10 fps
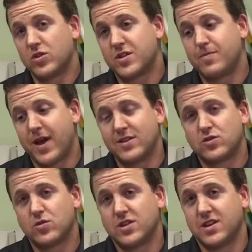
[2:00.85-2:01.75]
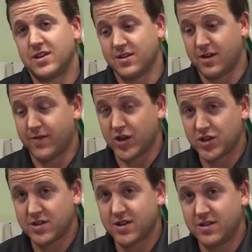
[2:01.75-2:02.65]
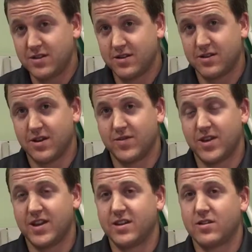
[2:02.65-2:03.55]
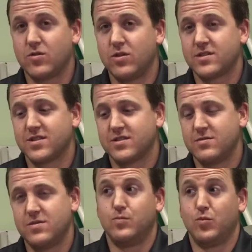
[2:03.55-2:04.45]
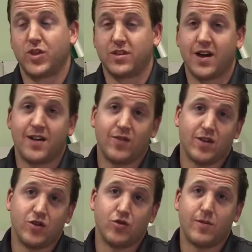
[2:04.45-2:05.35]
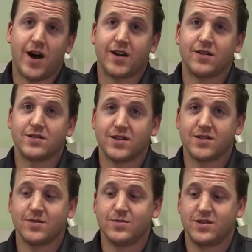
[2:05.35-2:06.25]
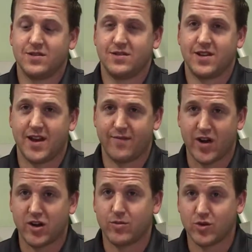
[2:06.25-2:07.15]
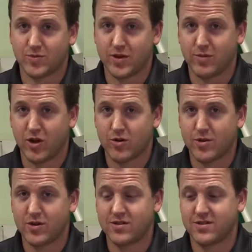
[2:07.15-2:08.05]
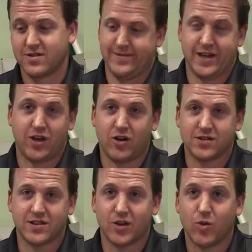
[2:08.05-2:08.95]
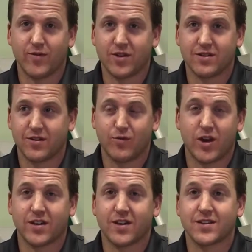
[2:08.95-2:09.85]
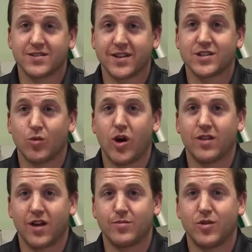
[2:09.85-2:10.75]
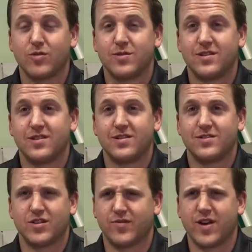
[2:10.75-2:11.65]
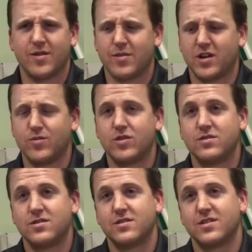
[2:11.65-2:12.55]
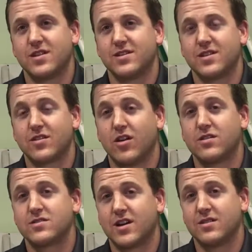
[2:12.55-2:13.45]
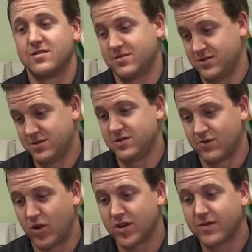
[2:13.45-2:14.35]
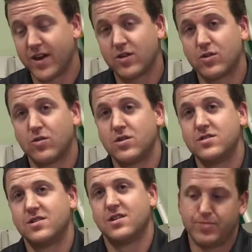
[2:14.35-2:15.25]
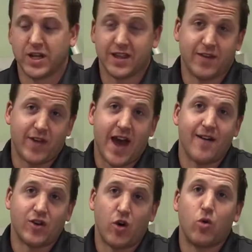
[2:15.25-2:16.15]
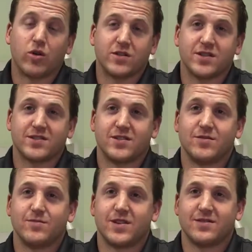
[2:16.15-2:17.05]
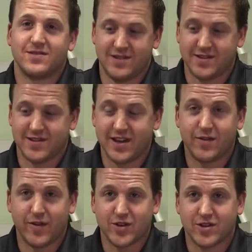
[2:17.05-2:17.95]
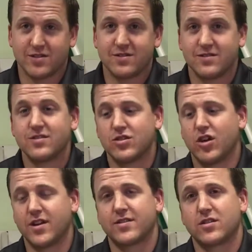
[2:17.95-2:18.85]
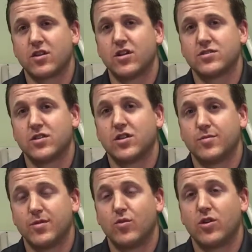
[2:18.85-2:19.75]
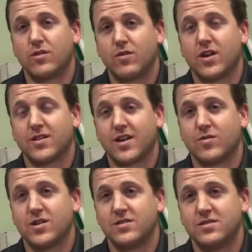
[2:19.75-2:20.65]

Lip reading: Well, it depends on the efficiency of the heating and cooling system. With a lot of the new modern systems that have variable speed blower motors, it costs the equivalent of running like a 60-watt light bulb. So it's very minimal in the cost to run the fan on one. But if you have an older system that is inefficient, it is going to cost you a little bit more to run it that way.